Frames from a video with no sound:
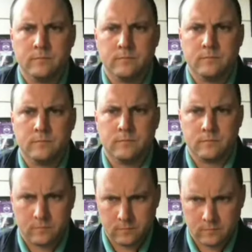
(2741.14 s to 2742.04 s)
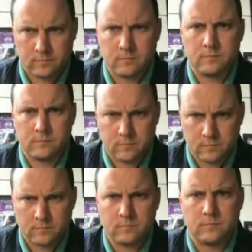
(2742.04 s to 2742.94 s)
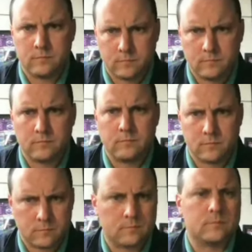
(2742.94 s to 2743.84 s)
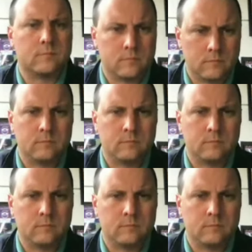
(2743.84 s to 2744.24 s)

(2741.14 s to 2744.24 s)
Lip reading: (not speaking)